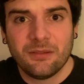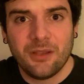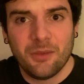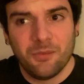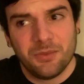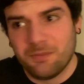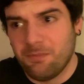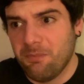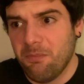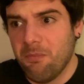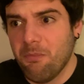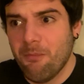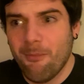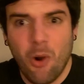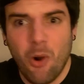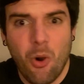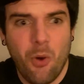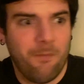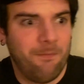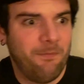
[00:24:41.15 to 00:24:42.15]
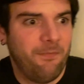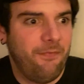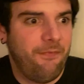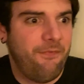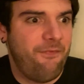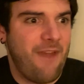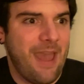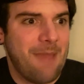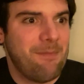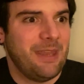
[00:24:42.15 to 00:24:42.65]
He was more
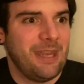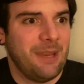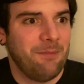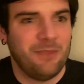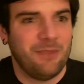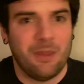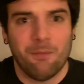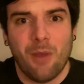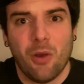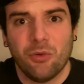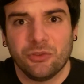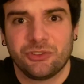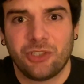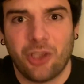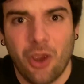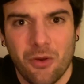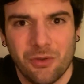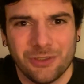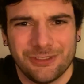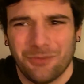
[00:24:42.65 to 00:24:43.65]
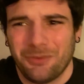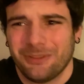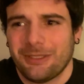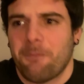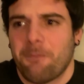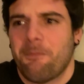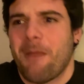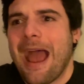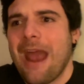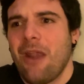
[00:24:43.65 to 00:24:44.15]
feminine than most girls. He was
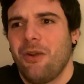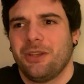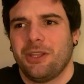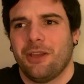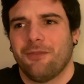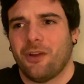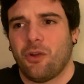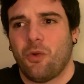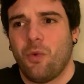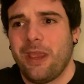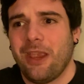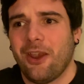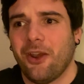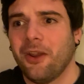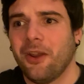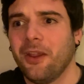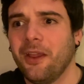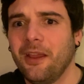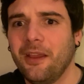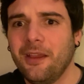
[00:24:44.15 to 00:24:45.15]
a parody of a queer.